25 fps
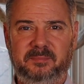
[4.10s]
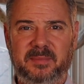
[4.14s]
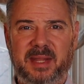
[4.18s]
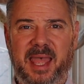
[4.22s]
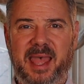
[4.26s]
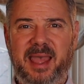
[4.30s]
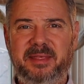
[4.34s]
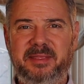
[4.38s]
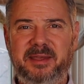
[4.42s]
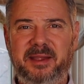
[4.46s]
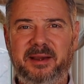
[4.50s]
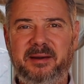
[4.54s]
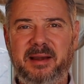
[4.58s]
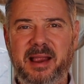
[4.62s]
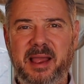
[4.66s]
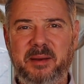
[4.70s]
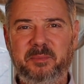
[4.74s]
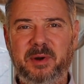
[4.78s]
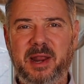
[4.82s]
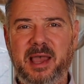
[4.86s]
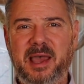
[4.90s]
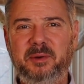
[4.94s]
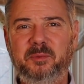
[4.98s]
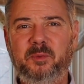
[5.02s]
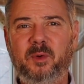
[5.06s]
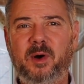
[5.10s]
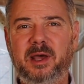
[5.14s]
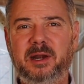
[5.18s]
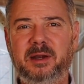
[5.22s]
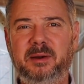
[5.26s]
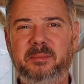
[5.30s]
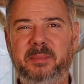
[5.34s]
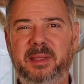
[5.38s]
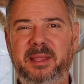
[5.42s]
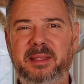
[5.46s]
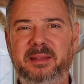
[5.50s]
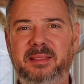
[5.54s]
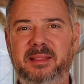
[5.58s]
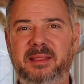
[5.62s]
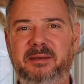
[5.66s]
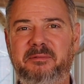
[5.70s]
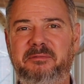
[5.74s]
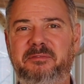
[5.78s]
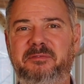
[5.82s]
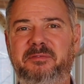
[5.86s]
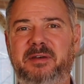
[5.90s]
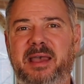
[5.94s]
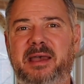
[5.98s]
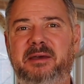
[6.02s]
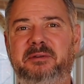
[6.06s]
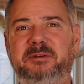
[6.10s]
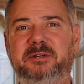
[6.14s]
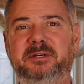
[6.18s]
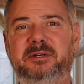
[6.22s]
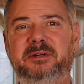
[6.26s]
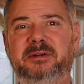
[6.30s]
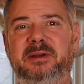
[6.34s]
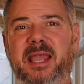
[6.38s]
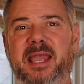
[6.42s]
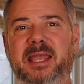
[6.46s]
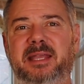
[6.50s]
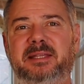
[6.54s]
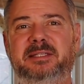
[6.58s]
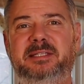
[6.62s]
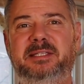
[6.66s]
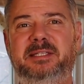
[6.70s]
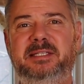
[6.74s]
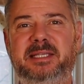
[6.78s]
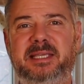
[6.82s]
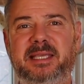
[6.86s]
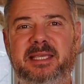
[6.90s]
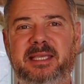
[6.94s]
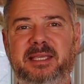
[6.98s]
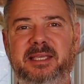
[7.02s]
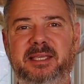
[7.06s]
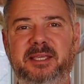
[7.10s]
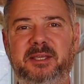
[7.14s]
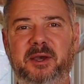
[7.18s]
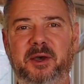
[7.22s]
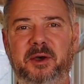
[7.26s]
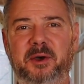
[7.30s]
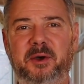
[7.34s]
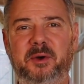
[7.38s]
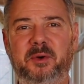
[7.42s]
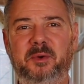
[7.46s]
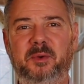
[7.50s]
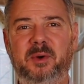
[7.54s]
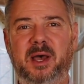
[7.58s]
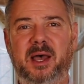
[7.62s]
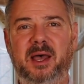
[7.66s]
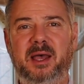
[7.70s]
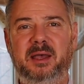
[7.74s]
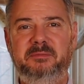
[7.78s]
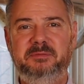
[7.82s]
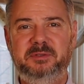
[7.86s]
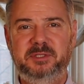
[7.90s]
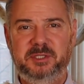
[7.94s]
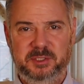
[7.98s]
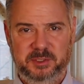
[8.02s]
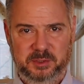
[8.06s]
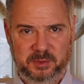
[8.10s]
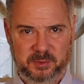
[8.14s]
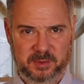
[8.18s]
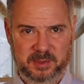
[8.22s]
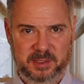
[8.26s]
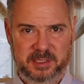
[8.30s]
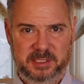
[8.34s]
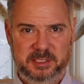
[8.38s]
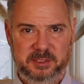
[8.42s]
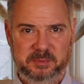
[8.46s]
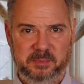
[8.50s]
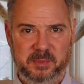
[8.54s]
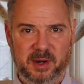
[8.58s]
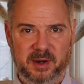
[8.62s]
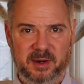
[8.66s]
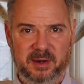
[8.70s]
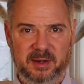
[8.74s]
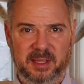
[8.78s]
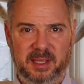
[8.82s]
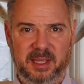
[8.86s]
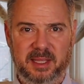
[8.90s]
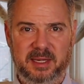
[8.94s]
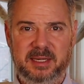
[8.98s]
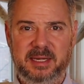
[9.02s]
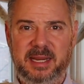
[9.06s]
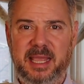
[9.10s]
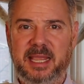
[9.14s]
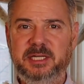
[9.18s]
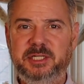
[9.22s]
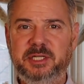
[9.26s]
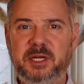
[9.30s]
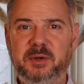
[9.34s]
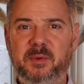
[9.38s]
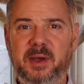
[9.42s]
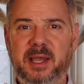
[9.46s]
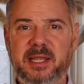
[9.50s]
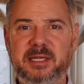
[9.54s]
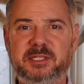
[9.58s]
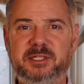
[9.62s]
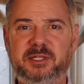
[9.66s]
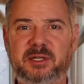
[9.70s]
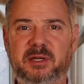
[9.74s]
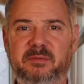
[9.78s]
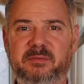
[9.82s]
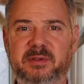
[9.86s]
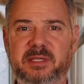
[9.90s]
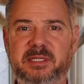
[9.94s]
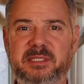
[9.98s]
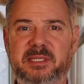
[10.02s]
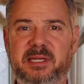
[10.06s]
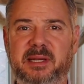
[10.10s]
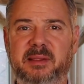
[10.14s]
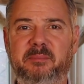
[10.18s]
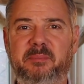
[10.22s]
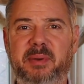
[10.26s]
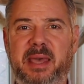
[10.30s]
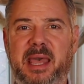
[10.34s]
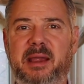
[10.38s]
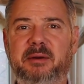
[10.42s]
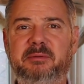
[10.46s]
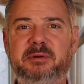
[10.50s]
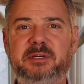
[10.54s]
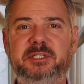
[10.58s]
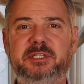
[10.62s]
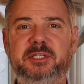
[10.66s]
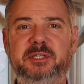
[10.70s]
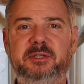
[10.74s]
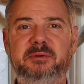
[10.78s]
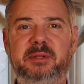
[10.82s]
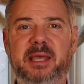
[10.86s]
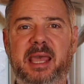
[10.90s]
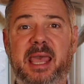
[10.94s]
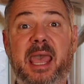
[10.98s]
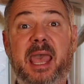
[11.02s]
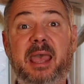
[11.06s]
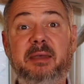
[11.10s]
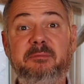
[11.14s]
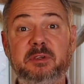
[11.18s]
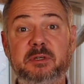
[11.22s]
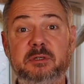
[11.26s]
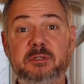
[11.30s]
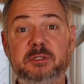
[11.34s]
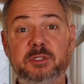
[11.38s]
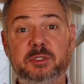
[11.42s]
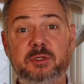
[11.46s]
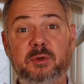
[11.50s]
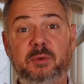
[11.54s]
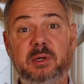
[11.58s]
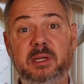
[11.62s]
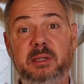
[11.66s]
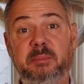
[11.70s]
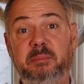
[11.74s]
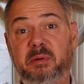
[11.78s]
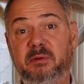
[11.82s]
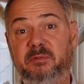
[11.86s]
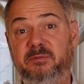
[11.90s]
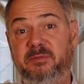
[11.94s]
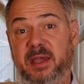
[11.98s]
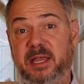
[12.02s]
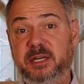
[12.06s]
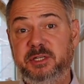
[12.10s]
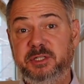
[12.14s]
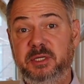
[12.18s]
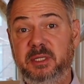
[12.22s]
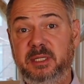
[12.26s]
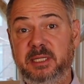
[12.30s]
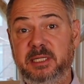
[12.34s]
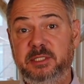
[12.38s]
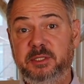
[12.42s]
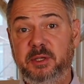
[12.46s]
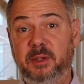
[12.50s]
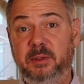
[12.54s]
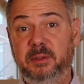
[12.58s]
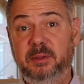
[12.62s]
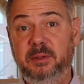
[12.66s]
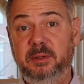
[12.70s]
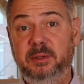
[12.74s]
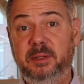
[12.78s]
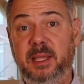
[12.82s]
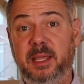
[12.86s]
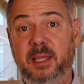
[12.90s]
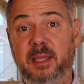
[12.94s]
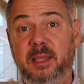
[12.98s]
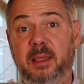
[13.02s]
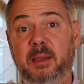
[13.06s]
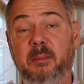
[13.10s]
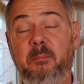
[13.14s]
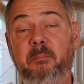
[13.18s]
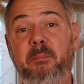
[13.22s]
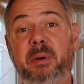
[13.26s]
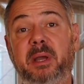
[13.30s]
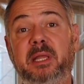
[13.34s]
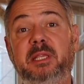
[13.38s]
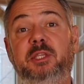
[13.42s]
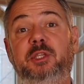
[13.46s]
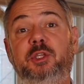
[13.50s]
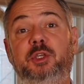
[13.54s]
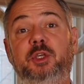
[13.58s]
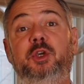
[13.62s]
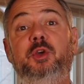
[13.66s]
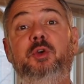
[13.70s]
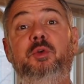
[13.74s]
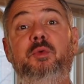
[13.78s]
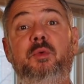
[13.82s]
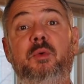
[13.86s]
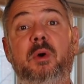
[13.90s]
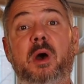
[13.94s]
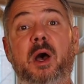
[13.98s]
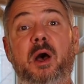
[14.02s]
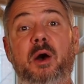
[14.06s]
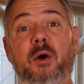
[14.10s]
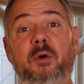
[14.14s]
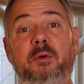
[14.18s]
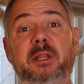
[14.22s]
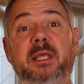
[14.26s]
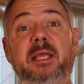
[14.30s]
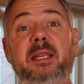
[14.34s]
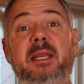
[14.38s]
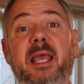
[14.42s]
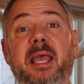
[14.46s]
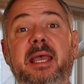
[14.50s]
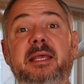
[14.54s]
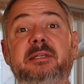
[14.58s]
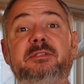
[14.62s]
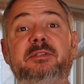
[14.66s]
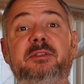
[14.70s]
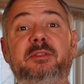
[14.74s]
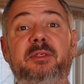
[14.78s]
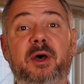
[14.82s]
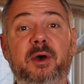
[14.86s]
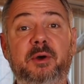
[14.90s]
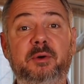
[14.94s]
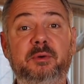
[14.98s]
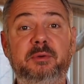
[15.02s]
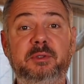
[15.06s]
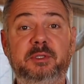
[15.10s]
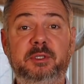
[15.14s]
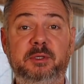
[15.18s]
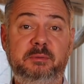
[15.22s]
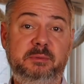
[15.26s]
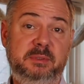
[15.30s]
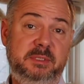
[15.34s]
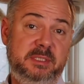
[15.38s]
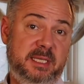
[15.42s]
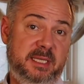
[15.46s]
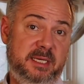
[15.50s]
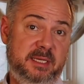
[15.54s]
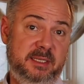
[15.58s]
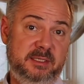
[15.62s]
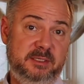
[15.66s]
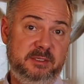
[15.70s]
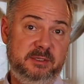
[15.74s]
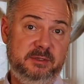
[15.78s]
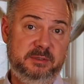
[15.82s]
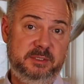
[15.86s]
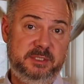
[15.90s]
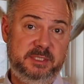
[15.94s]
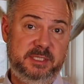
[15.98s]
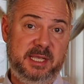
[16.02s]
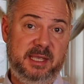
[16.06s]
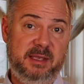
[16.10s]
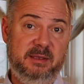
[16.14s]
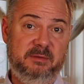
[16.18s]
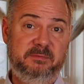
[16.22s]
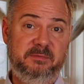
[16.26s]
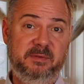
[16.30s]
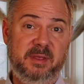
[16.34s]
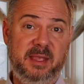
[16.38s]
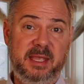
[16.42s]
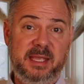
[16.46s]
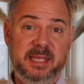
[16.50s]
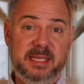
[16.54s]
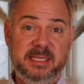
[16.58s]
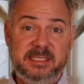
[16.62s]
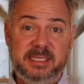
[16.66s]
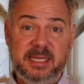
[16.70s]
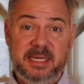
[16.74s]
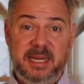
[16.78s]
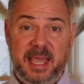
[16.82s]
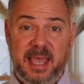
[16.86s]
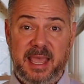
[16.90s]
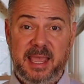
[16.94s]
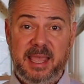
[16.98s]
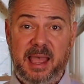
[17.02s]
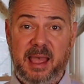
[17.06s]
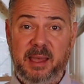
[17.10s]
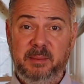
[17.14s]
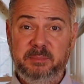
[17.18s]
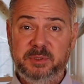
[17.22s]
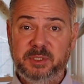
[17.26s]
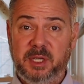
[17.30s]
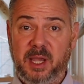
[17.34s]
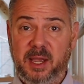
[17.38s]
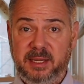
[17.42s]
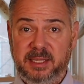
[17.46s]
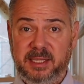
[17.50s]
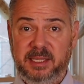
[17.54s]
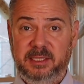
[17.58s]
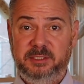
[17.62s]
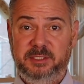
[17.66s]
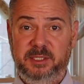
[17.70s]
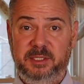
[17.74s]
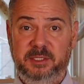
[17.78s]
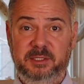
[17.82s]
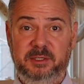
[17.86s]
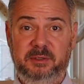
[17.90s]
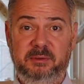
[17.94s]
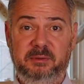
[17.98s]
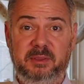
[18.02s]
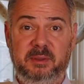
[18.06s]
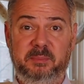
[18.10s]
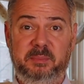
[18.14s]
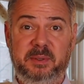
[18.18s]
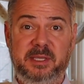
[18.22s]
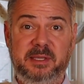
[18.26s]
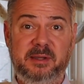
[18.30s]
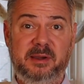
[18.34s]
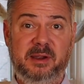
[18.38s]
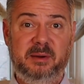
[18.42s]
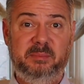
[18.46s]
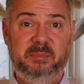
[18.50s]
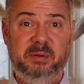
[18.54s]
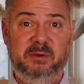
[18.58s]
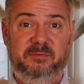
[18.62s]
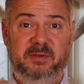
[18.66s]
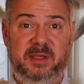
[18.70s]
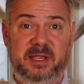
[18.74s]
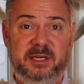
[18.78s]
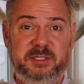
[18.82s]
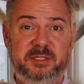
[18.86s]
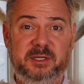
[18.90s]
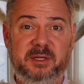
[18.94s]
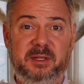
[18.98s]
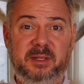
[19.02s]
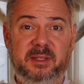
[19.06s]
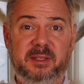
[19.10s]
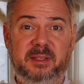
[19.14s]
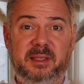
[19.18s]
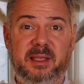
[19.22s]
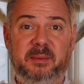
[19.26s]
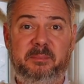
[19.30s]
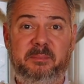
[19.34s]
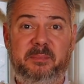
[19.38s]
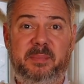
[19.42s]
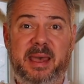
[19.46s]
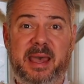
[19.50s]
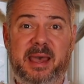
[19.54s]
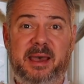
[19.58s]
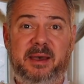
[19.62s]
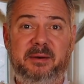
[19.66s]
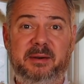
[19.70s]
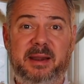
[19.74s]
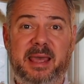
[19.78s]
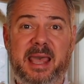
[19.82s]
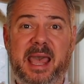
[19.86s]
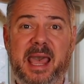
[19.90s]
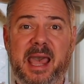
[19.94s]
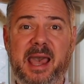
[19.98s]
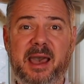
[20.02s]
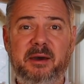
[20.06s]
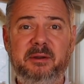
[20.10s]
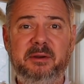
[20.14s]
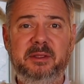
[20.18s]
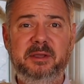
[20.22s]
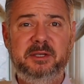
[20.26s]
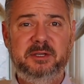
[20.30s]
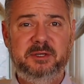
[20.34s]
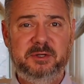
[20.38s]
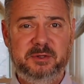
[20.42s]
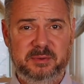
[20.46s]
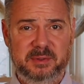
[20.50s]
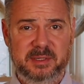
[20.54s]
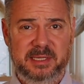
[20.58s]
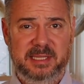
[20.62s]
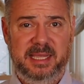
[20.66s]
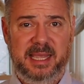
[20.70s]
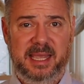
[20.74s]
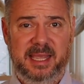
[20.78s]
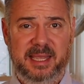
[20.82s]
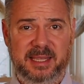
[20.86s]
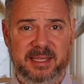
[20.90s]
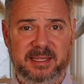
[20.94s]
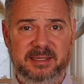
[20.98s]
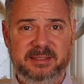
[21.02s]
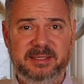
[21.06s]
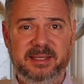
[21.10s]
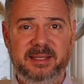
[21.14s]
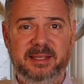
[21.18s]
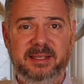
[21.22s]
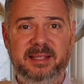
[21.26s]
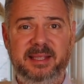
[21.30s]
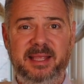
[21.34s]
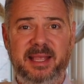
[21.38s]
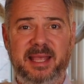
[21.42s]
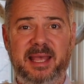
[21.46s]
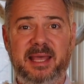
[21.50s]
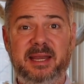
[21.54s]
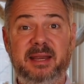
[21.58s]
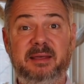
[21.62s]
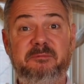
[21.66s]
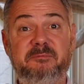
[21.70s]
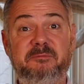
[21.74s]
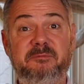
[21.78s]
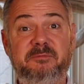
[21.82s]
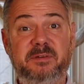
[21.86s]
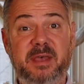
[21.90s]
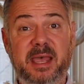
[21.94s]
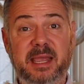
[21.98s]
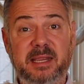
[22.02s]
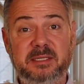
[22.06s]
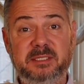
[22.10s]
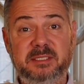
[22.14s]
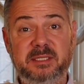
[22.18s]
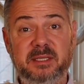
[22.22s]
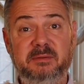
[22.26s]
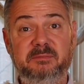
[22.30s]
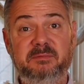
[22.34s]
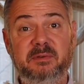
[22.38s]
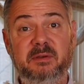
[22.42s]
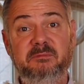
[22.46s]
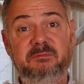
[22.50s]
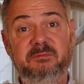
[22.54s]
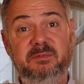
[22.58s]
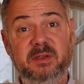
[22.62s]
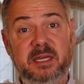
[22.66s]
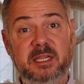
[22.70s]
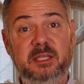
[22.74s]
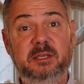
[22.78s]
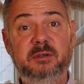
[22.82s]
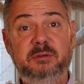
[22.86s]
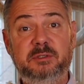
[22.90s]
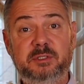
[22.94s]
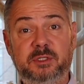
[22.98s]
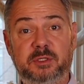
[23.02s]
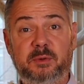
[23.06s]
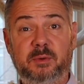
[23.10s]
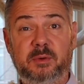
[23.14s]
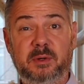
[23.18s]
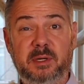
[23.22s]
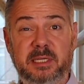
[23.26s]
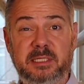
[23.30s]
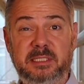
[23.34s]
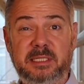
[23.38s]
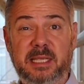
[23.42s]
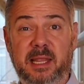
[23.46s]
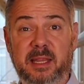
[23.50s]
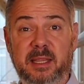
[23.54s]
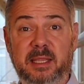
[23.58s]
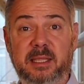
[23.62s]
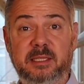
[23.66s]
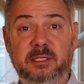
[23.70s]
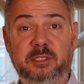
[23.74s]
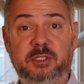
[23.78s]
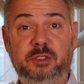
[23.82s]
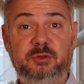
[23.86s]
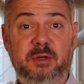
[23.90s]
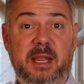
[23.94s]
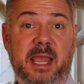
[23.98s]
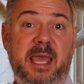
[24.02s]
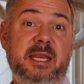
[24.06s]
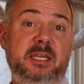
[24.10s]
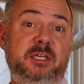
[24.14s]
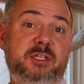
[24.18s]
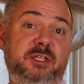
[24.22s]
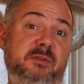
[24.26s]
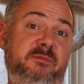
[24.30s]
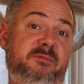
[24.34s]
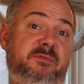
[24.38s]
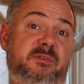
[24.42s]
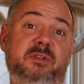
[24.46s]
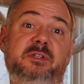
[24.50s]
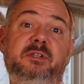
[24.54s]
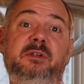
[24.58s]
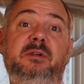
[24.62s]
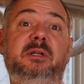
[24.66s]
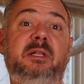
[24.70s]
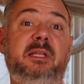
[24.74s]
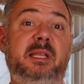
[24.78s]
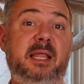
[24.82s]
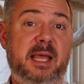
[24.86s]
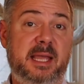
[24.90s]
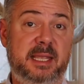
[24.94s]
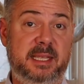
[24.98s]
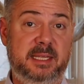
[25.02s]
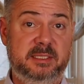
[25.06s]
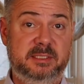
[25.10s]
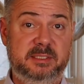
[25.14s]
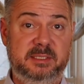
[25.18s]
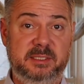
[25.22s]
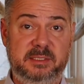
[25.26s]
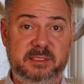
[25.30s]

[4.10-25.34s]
Hi there, I'm Ron Watermon, the founder and CEO of StorySmart, a nationwide service that empowers you to have your story professionally told, but you own it as though you did it yourself. Today, I'm talking to you, the PR professional, about how to create an effective video storytelling strategy for your clients.